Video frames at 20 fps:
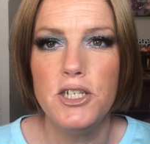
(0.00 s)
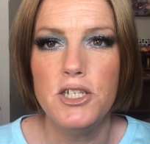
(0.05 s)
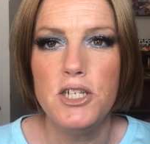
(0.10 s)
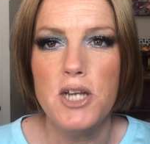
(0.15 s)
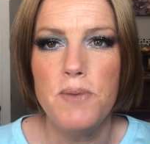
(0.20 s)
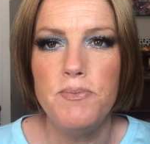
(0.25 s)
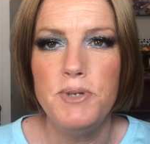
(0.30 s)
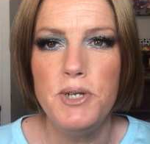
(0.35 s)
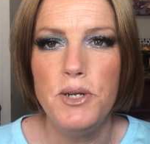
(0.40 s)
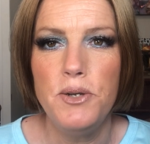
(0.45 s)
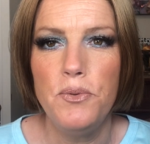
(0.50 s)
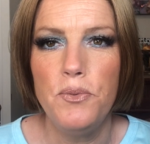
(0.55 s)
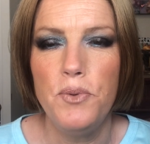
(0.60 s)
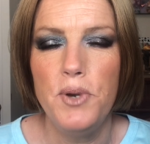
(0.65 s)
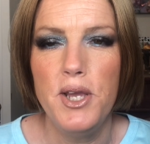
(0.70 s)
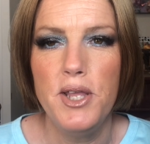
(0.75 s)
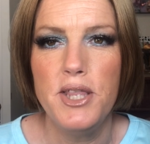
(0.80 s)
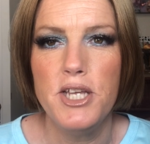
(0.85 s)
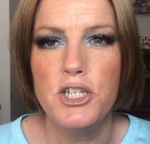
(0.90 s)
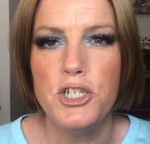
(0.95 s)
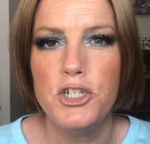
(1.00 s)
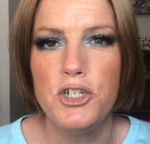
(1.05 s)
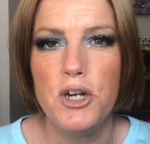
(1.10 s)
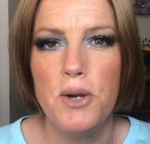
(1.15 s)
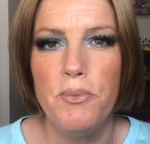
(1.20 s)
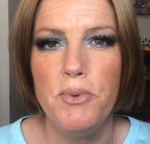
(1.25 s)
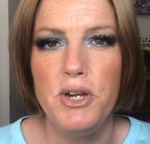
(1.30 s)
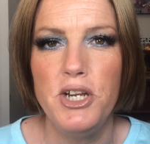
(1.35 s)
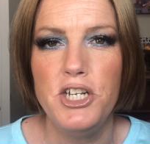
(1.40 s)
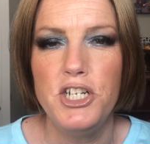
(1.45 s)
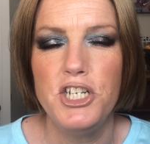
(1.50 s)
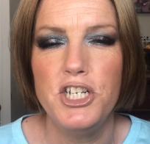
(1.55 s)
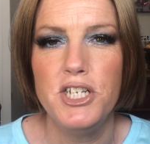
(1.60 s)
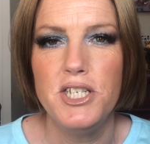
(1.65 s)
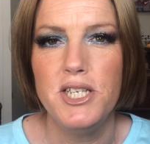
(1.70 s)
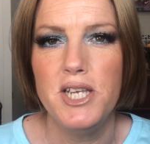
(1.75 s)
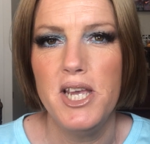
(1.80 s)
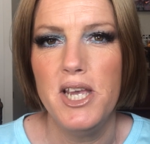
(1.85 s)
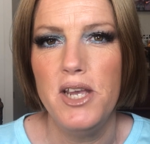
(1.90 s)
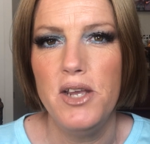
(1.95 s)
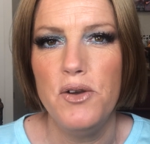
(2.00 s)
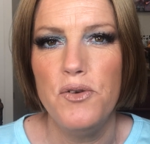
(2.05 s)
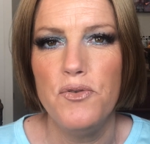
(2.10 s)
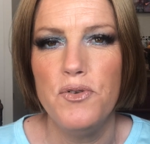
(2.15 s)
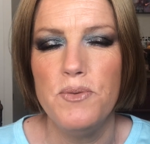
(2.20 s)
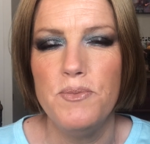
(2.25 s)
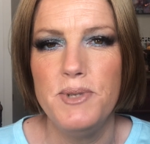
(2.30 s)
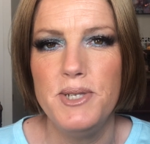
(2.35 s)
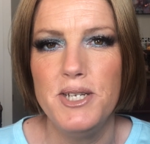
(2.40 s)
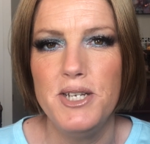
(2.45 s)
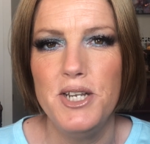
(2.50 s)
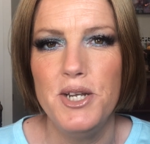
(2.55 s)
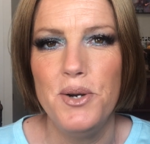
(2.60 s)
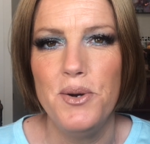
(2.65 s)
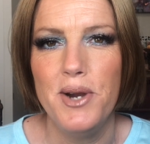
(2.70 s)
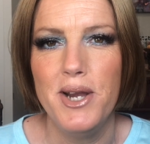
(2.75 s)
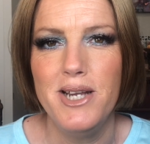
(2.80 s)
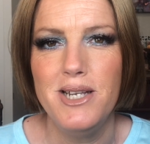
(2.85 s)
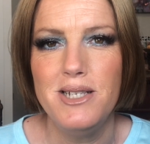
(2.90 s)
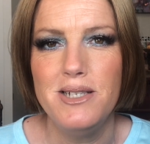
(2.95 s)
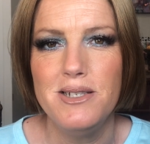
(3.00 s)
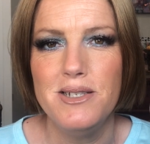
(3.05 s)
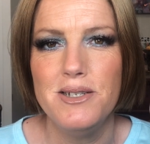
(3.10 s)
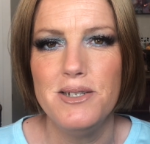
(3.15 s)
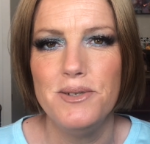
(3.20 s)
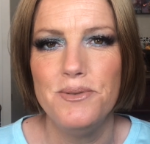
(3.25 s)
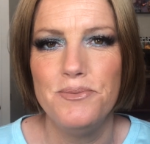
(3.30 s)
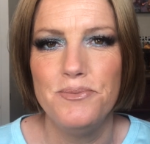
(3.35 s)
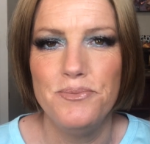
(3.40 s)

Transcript: Topped it with Strawberry Cheesecake from Sydney Grace.